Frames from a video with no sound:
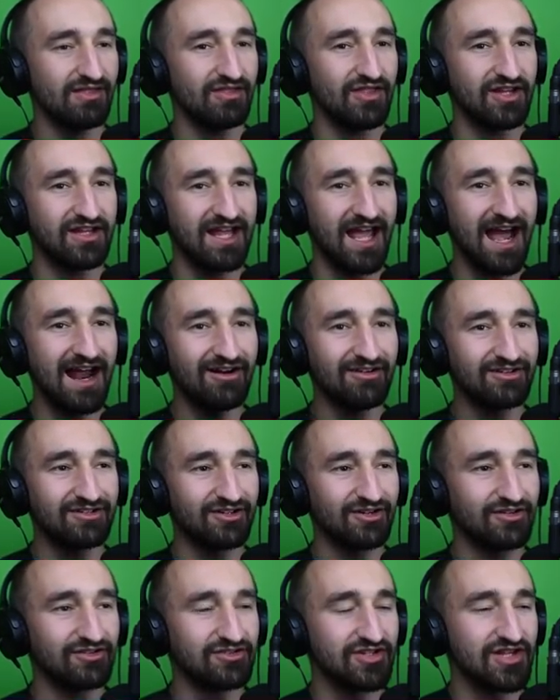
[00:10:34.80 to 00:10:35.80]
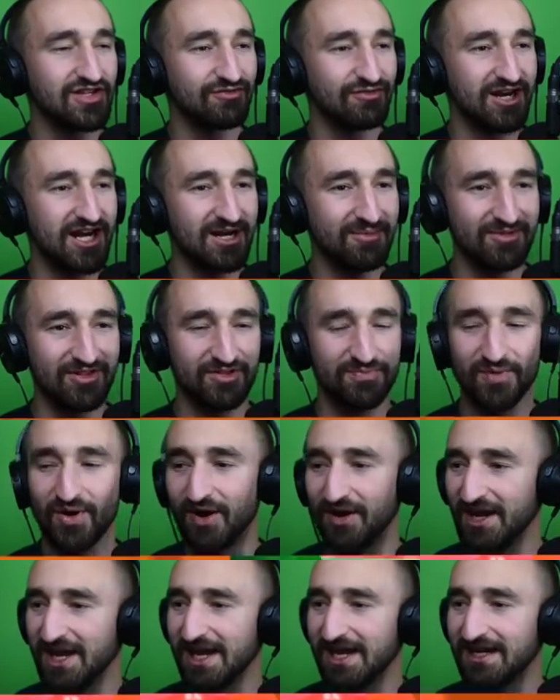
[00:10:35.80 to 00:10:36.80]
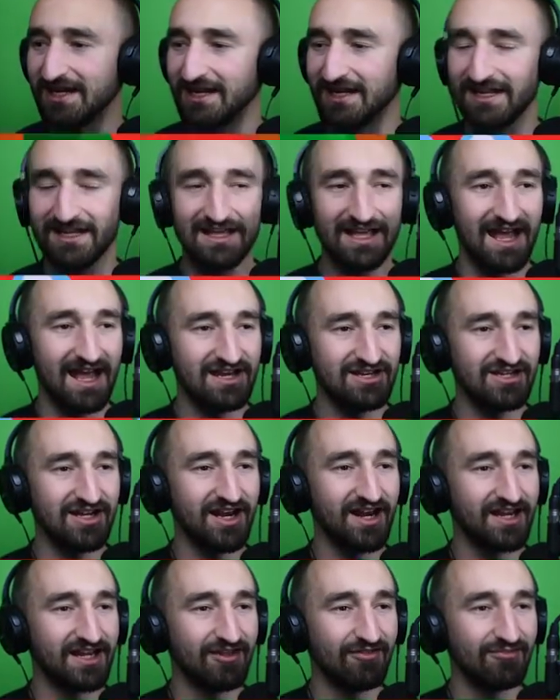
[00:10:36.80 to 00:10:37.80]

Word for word: the characters just randomly spawn in, and you got to